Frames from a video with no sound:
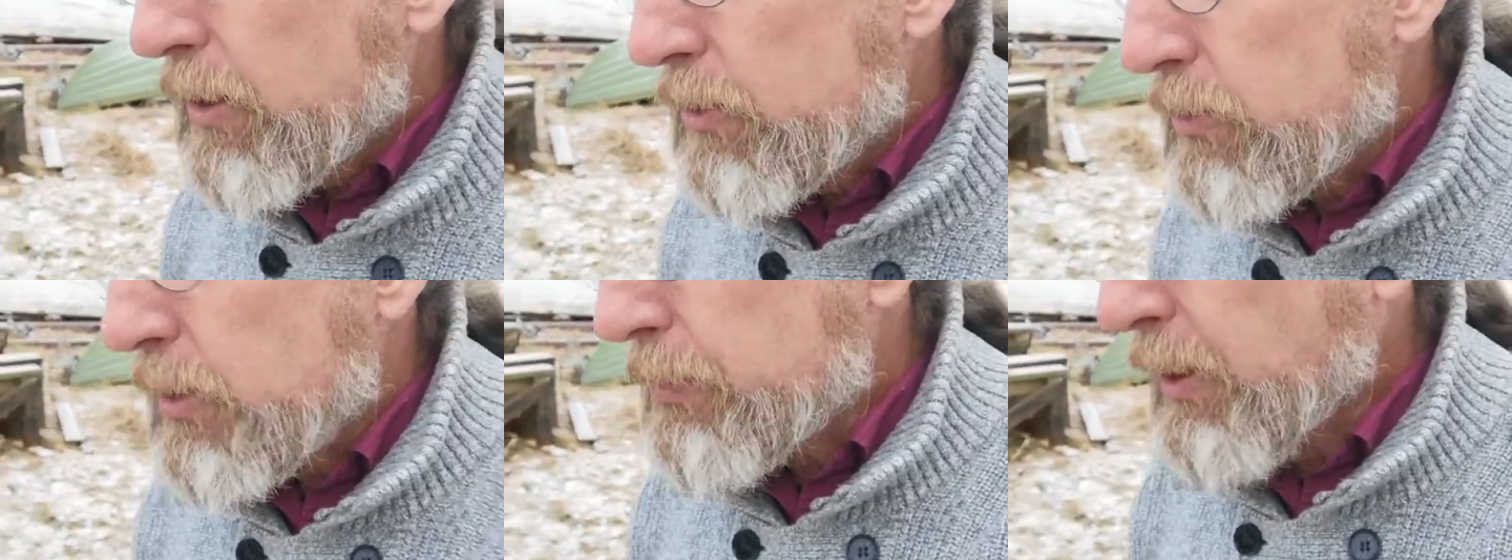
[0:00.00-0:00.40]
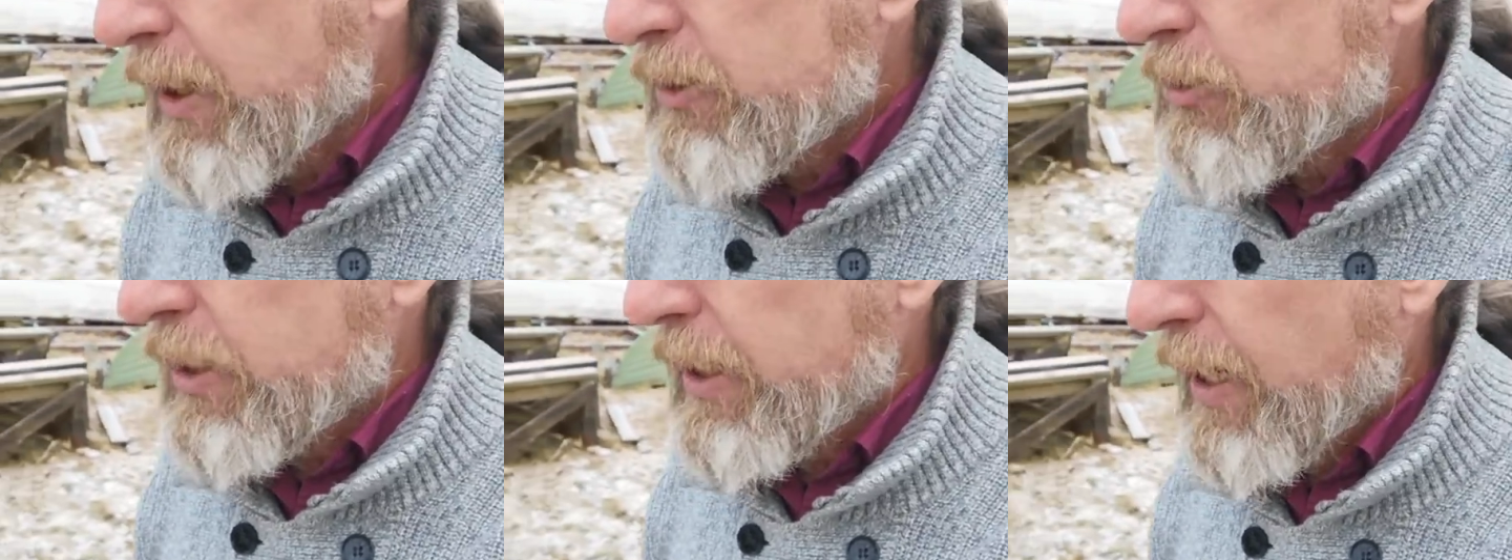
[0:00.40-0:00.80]
triple
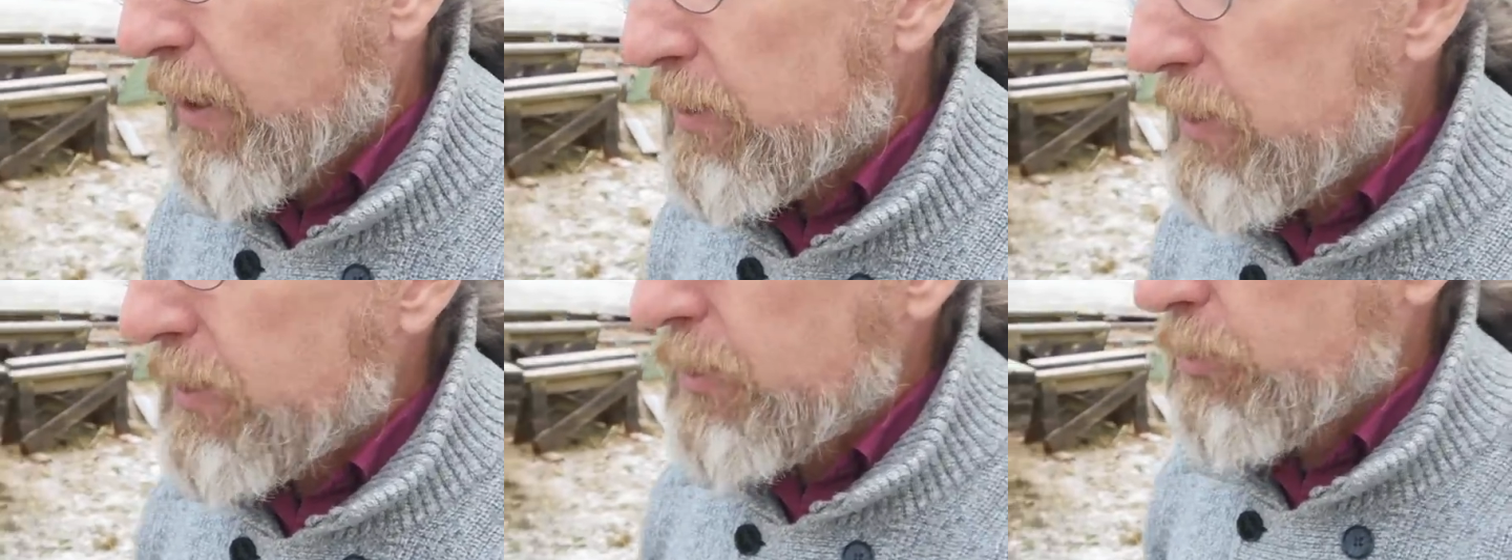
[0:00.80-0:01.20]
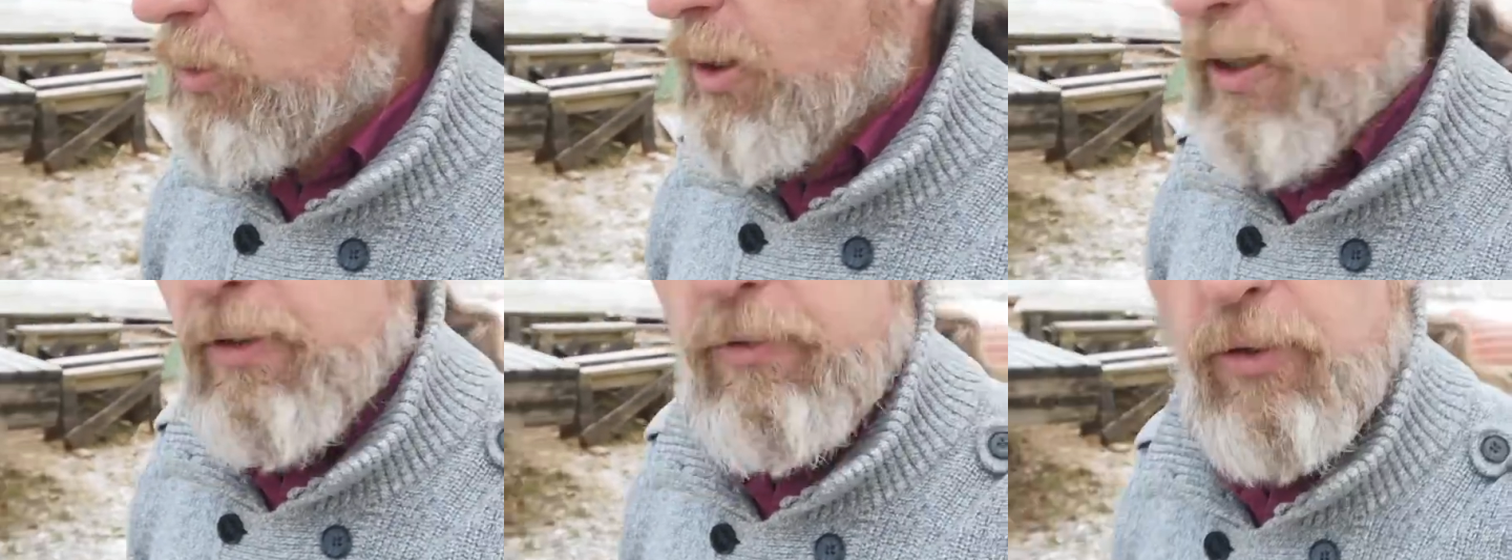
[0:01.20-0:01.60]
entry accounting could
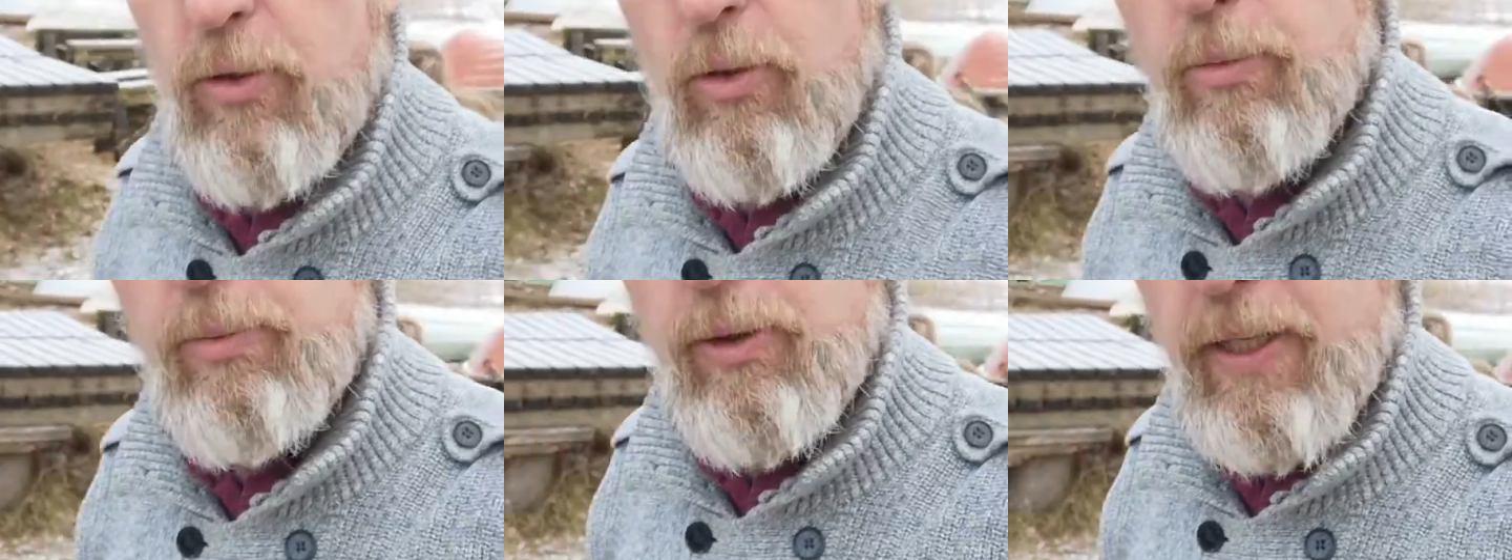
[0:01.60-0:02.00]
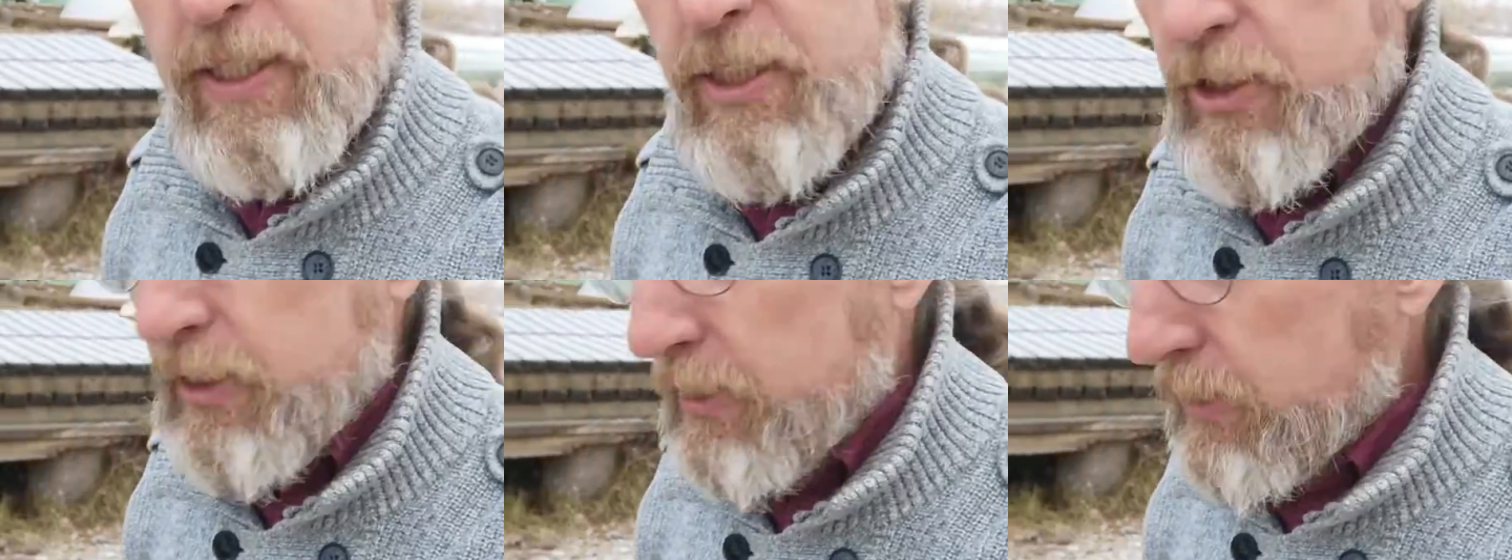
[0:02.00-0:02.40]
work for
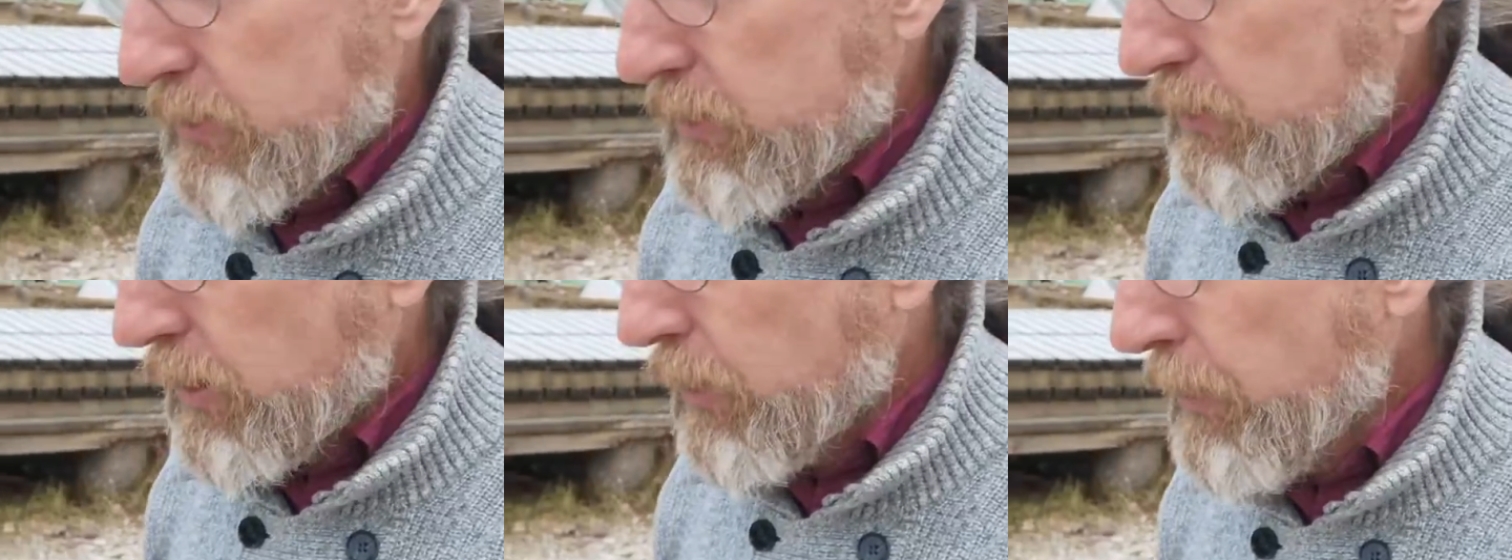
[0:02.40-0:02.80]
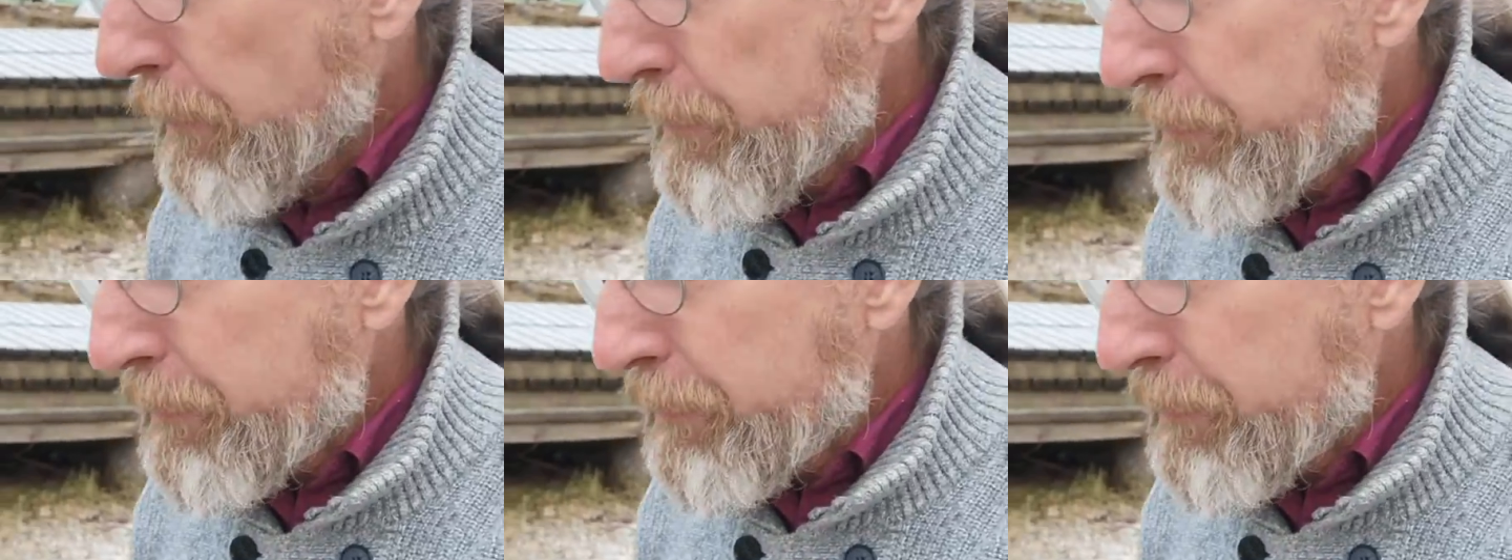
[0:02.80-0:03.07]
corporations. So